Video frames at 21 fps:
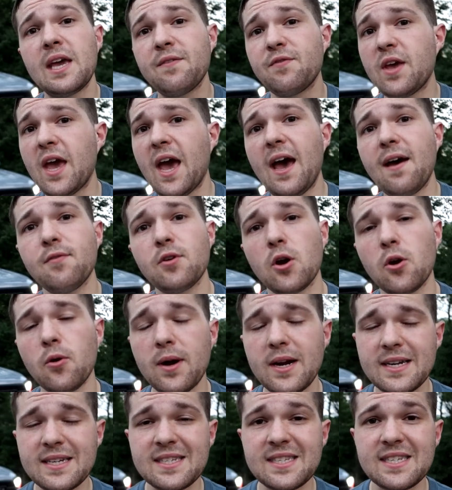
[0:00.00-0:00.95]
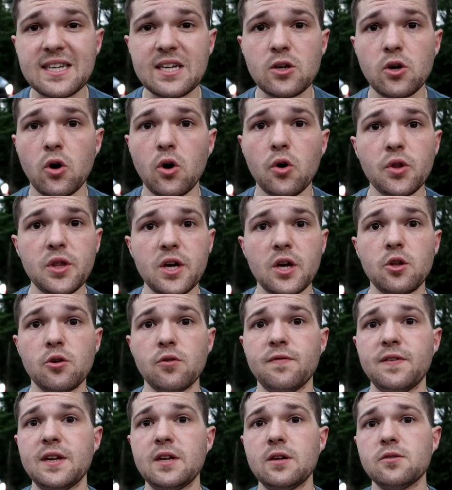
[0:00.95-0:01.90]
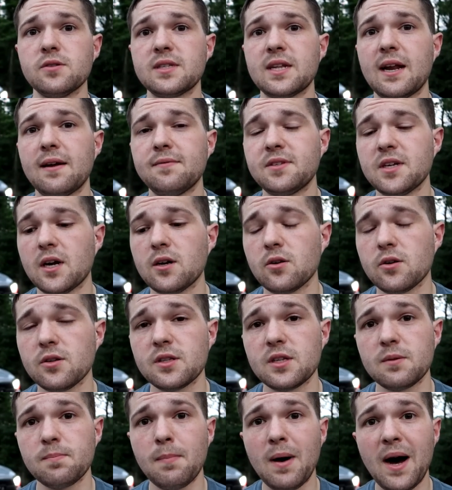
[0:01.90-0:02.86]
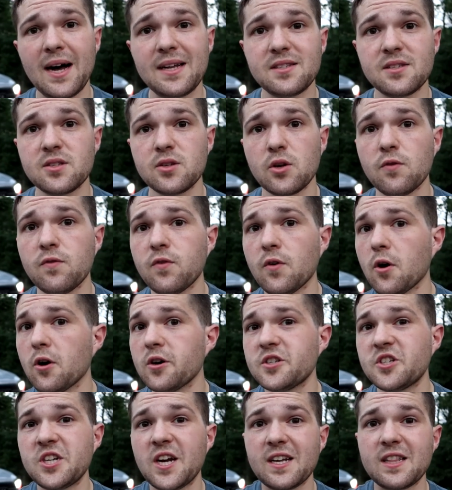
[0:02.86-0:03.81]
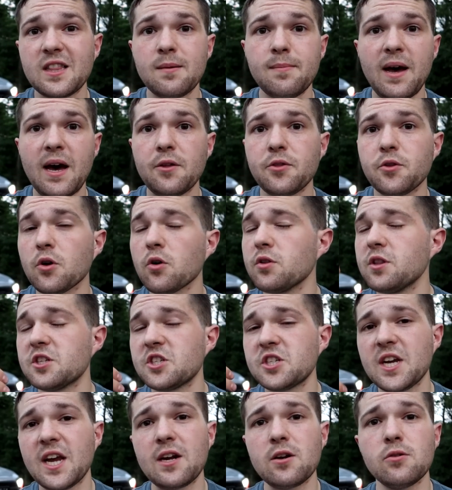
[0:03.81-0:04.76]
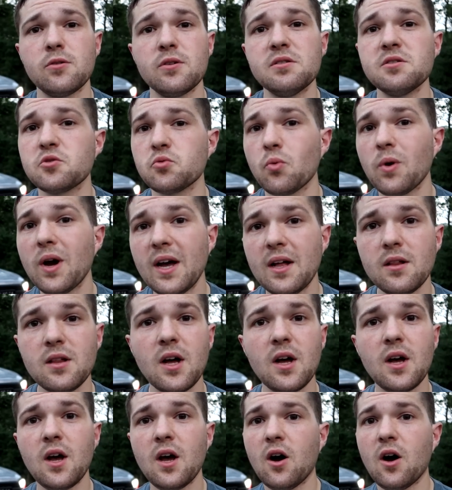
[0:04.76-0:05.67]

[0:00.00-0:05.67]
If you haven't already seen all the other videos that I've done on the mods so far, check them out. They're on the channel as well.